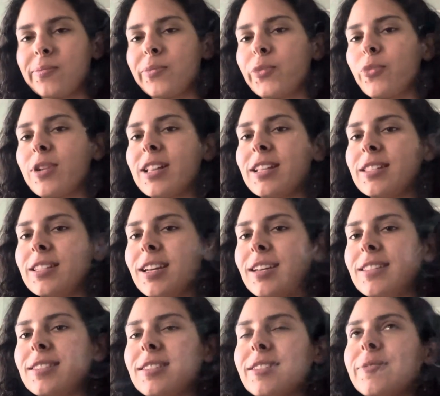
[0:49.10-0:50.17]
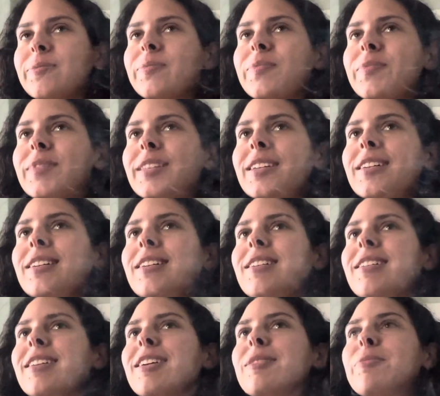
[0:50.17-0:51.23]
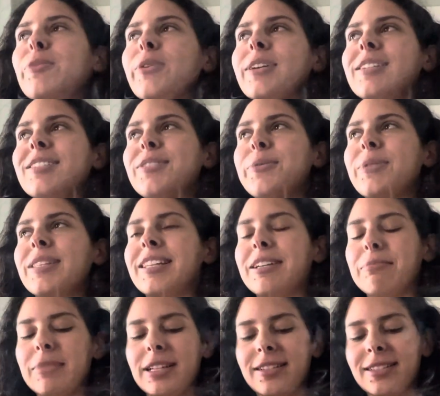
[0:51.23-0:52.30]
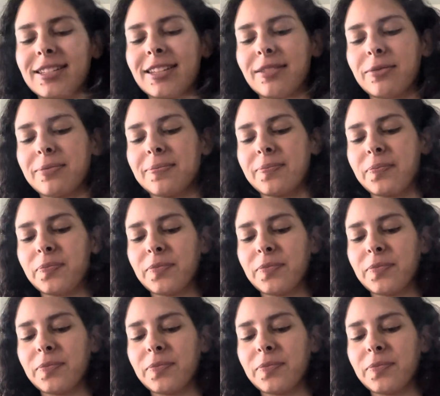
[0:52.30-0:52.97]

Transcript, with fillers: One of these days, I'll get more into what that means and